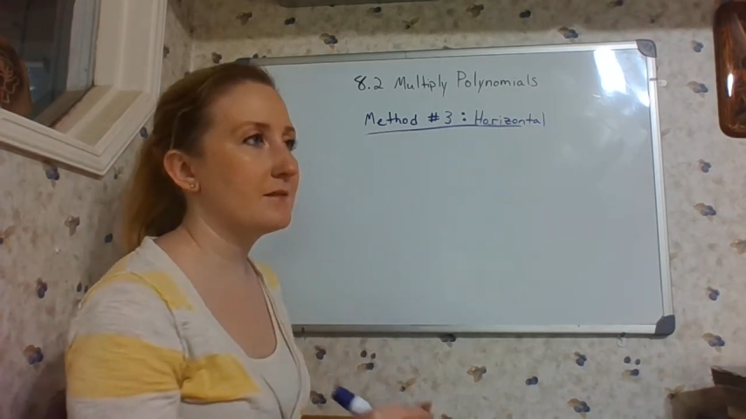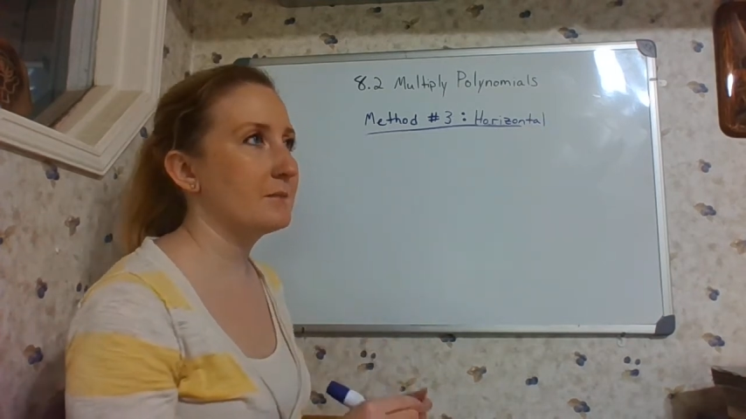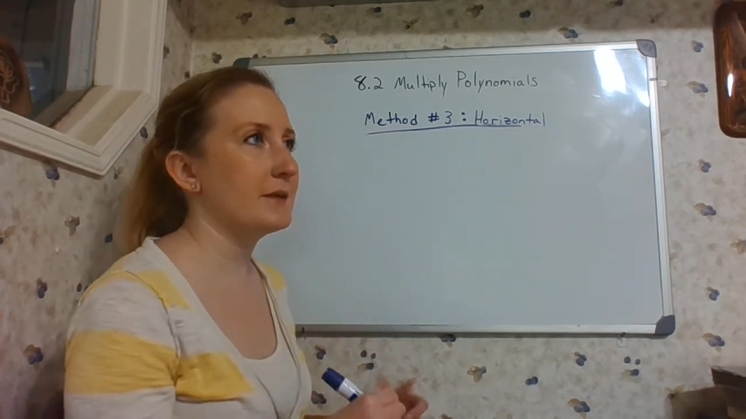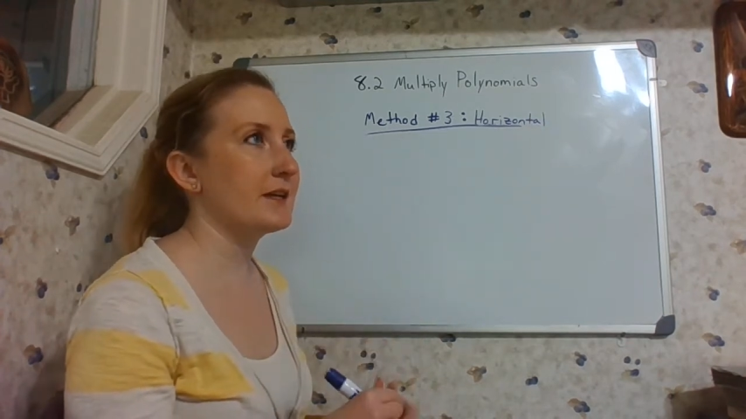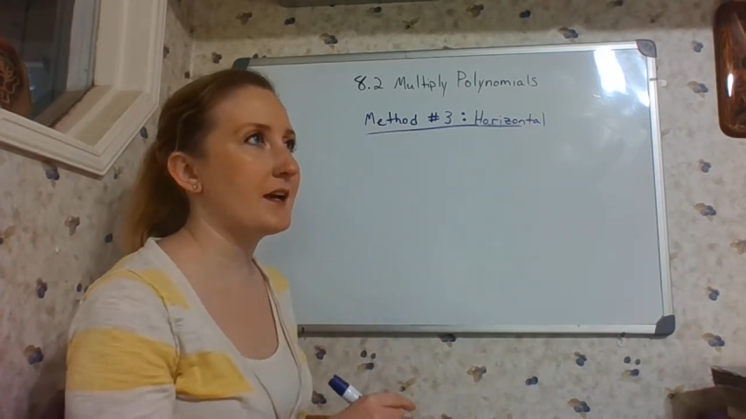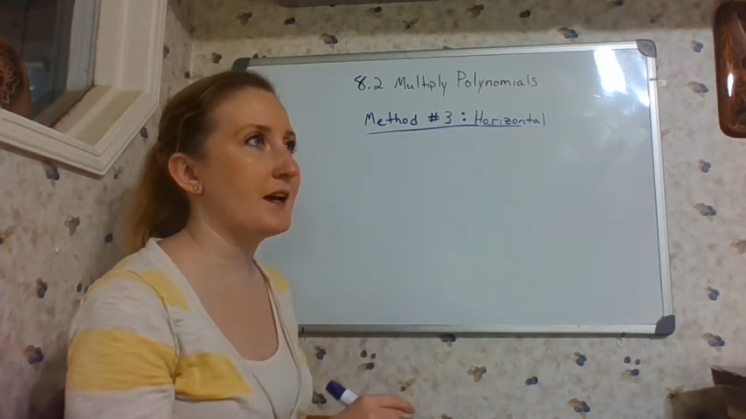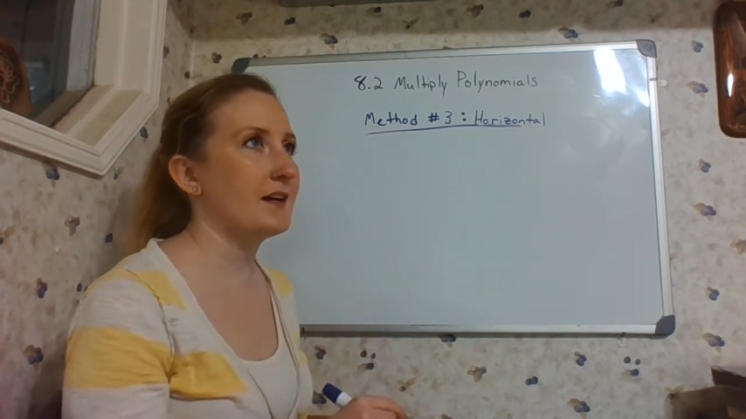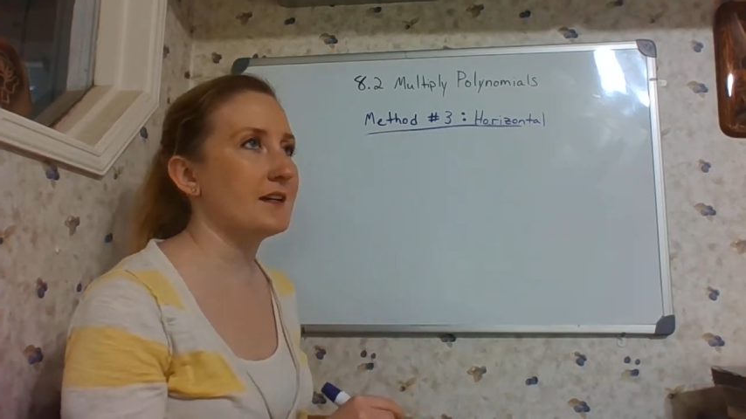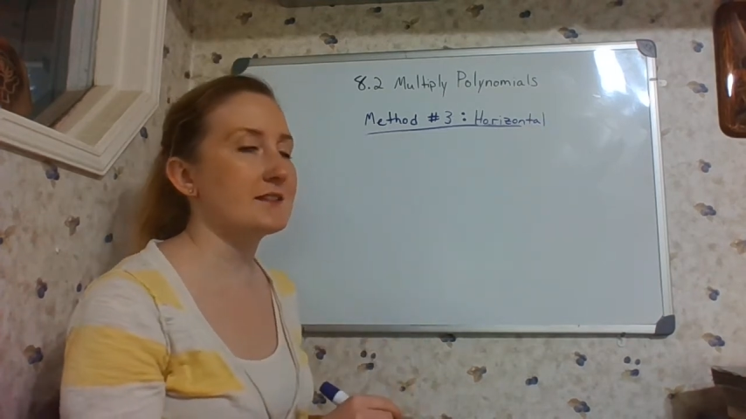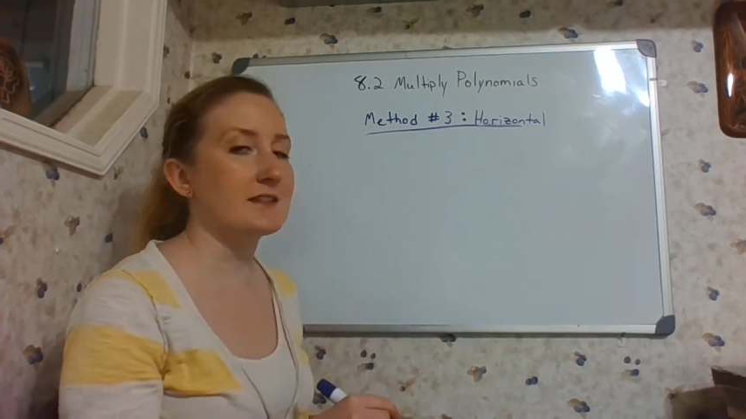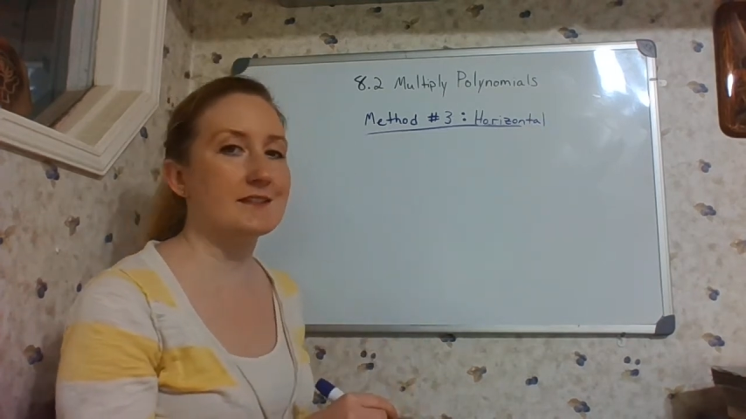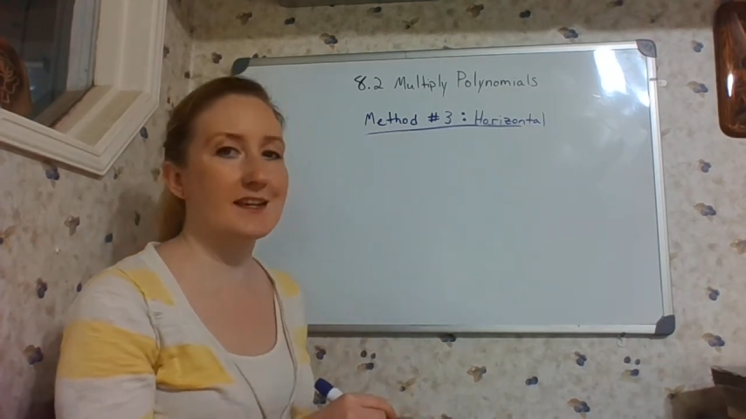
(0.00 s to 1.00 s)

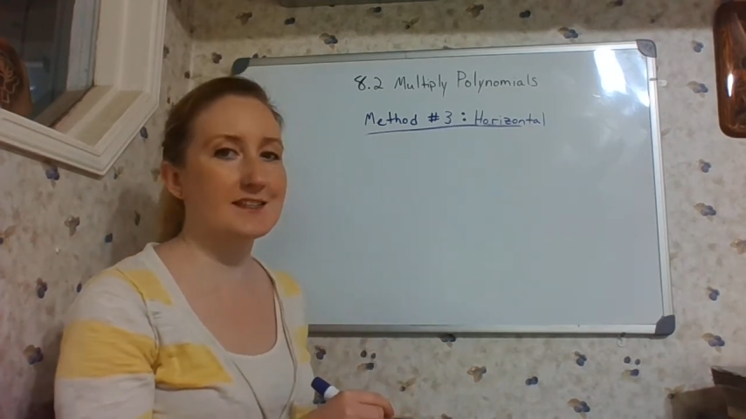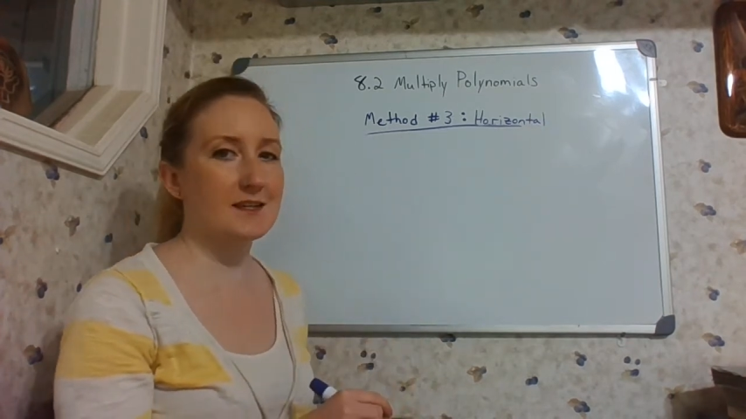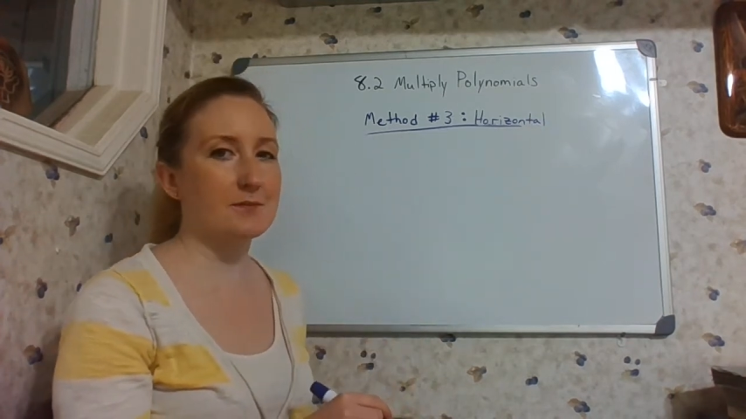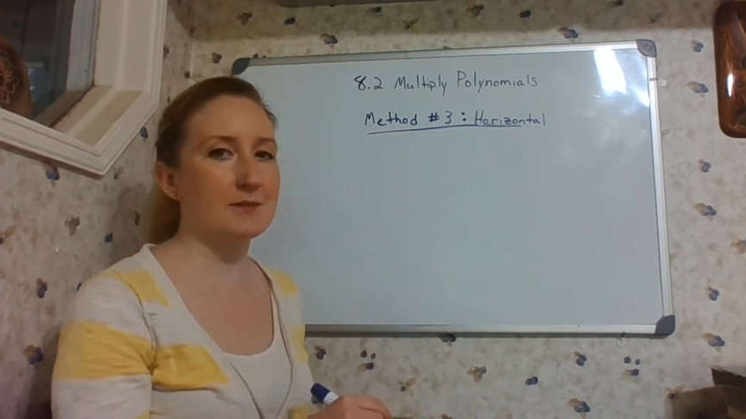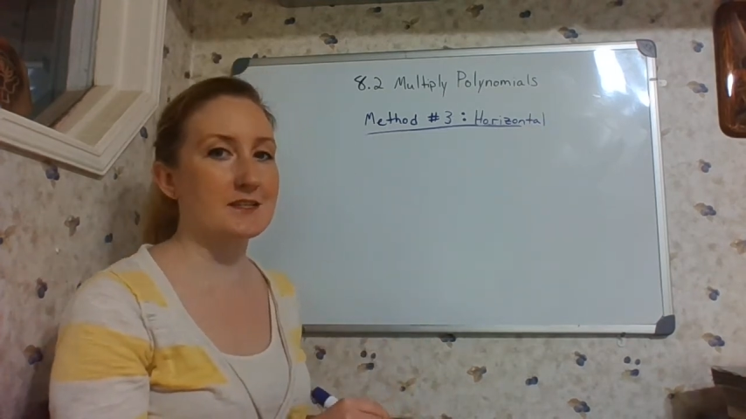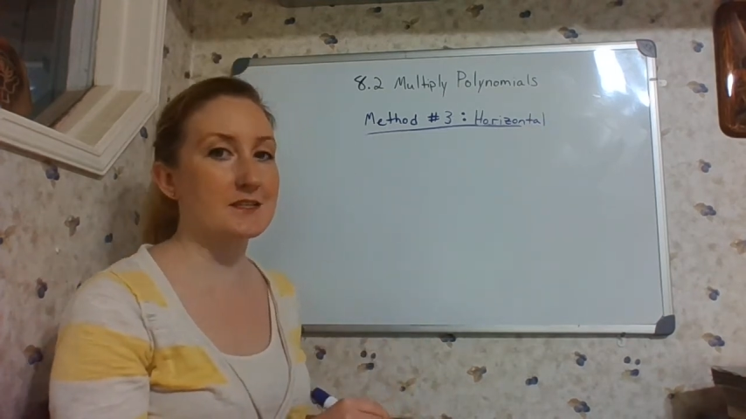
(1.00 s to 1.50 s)
because it takes up less